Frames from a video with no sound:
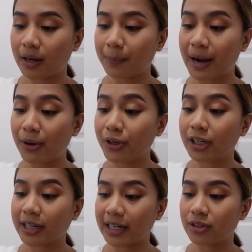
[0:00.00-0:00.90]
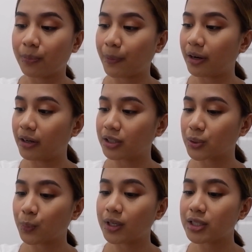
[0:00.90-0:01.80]
powdered kind of products,
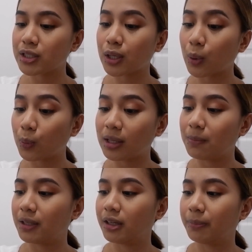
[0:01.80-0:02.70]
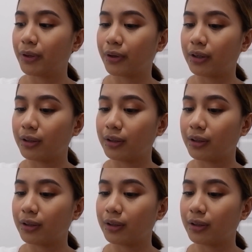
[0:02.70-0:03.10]
you want to slowly build up the color.